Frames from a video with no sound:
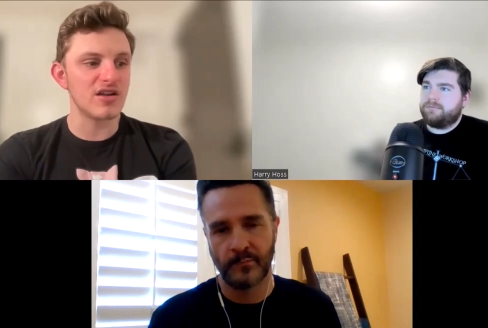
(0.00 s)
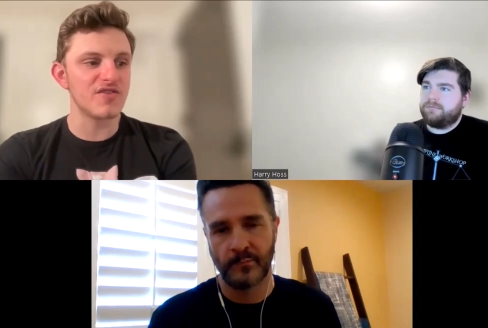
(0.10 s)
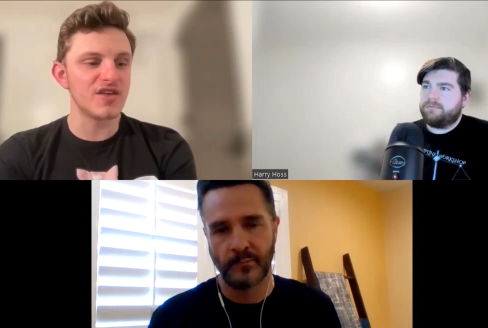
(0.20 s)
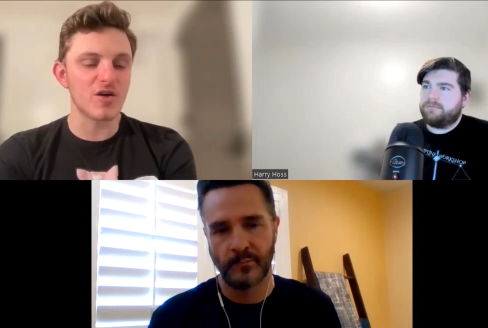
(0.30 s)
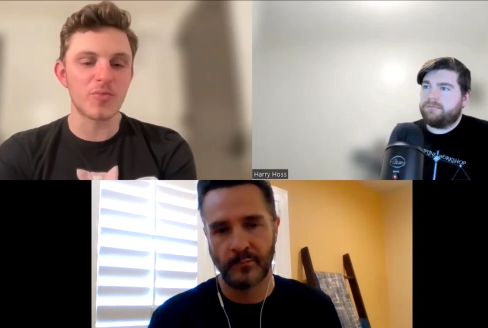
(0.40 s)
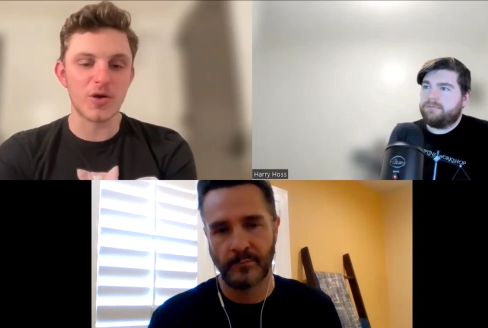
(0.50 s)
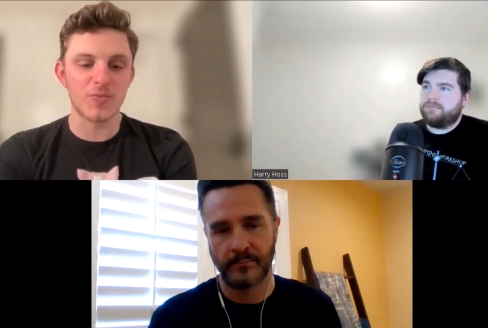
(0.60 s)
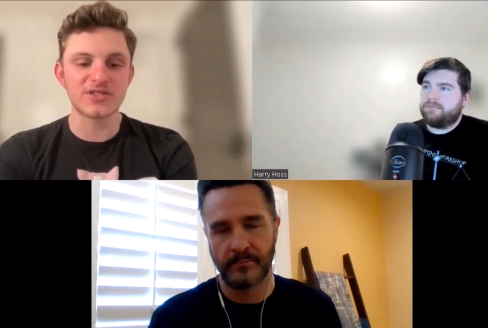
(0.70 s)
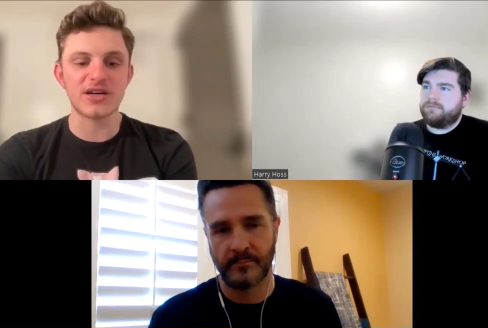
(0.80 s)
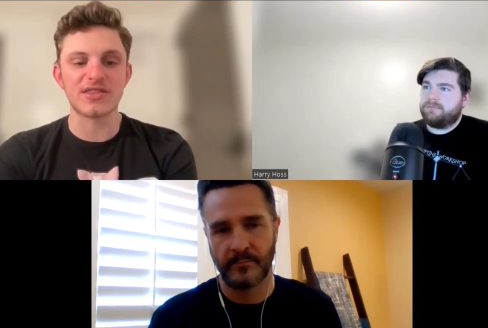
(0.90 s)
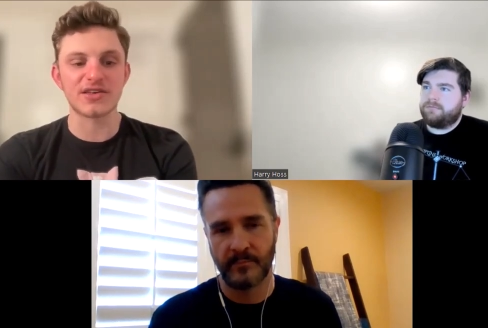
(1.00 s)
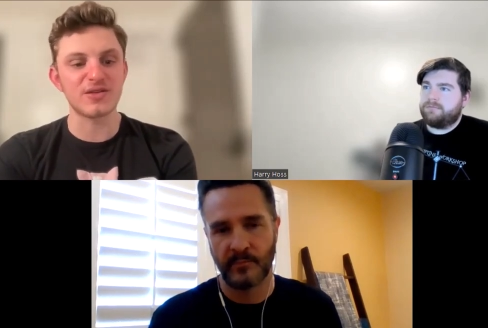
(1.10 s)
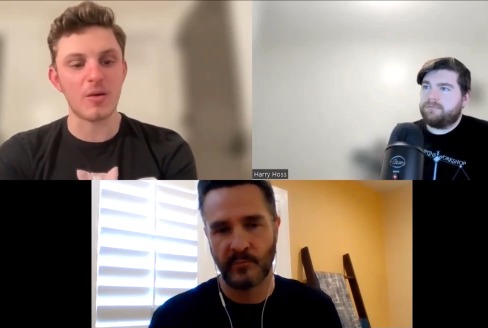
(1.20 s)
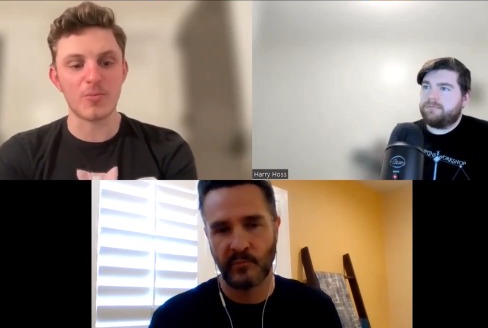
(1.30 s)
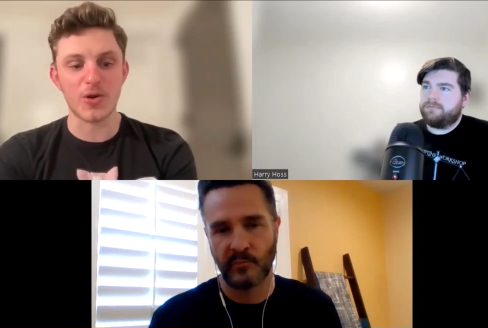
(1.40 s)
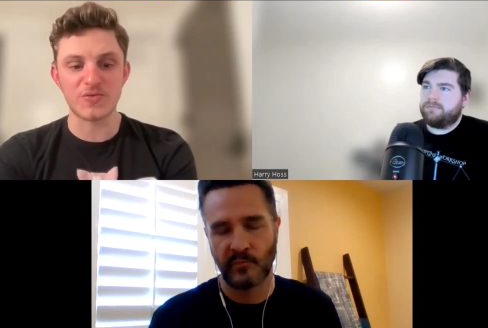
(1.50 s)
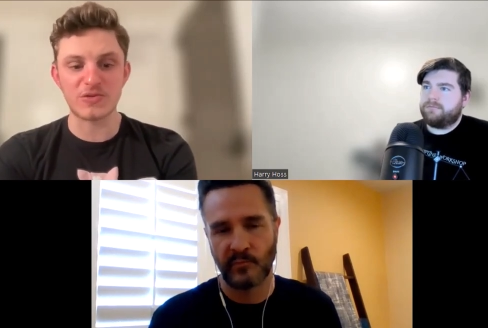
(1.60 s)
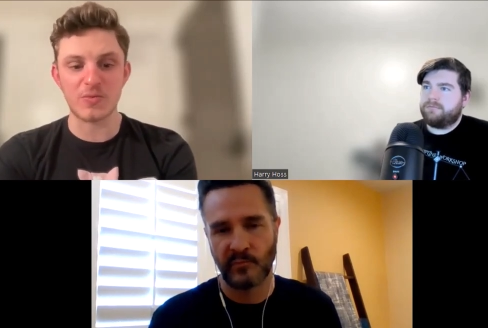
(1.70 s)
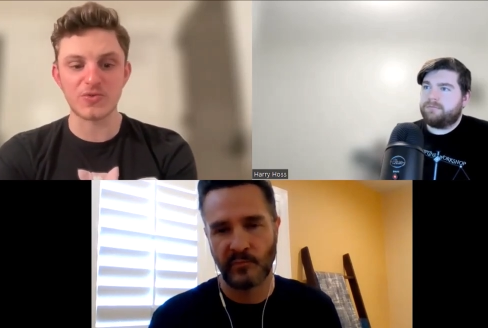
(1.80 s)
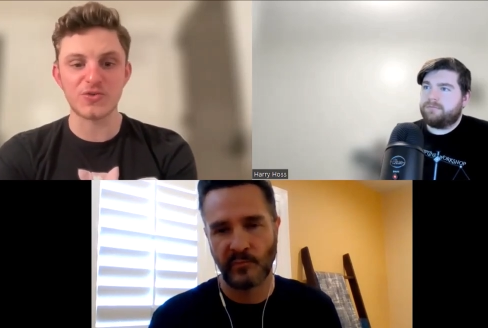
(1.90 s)
Speaker 1: of their purpose. I think num- purpose
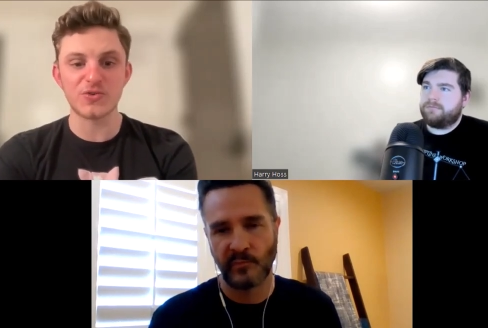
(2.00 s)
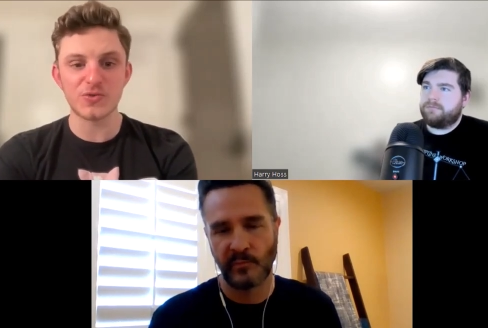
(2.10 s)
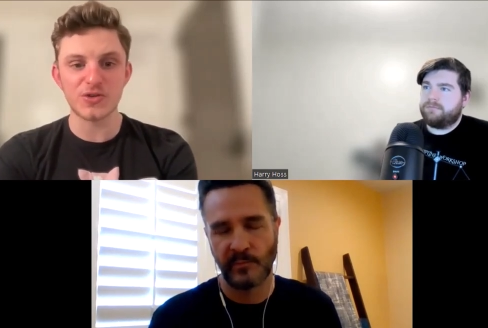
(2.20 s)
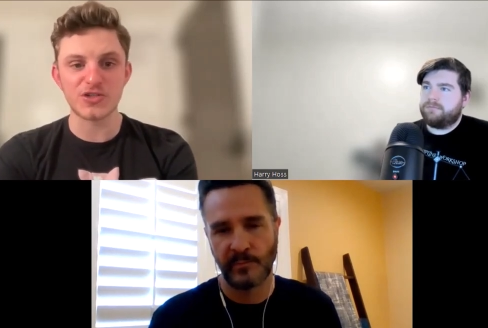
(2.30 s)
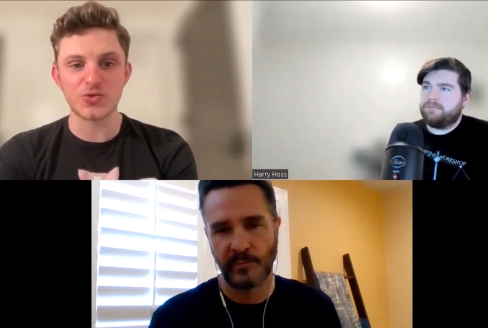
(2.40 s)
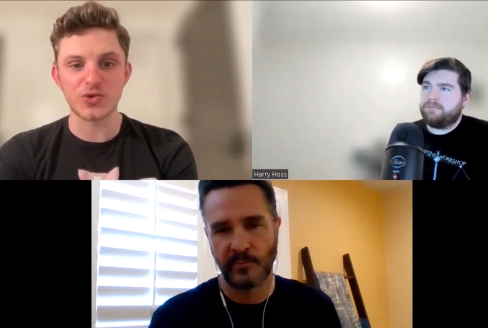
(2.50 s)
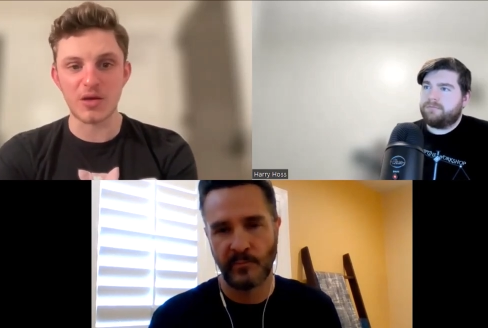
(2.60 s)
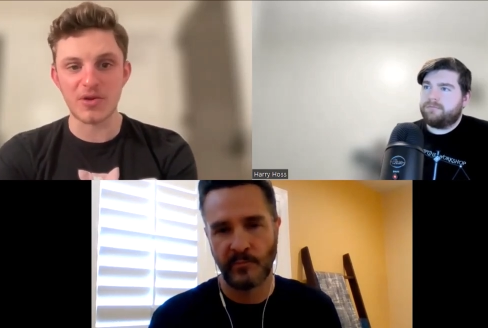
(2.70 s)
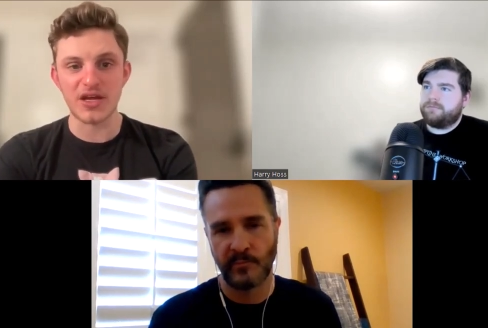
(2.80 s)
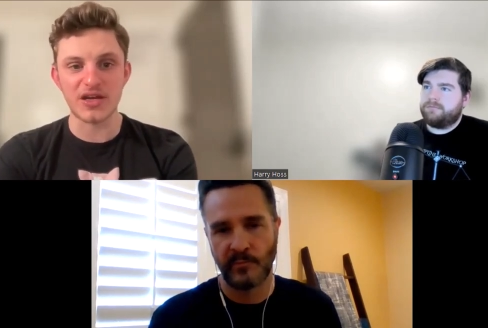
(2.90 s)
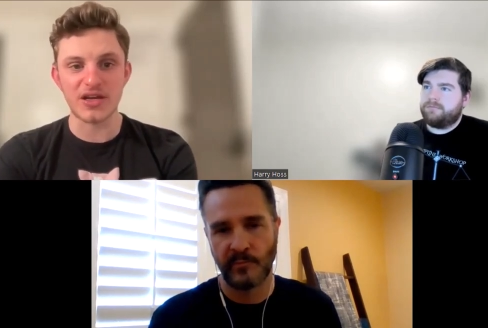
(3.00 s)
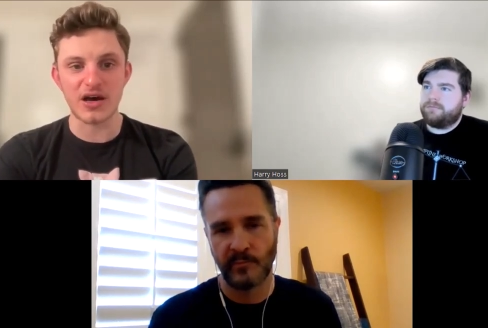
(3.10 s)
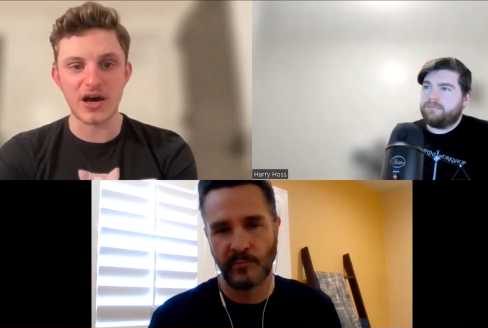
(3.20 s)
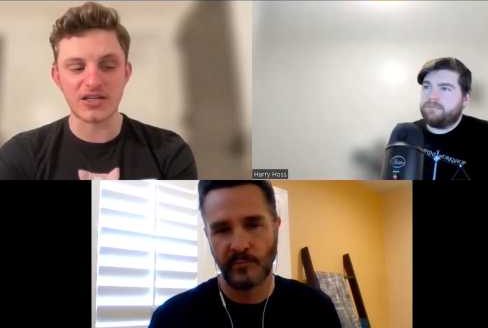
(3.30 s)
number two is to eliminate uh,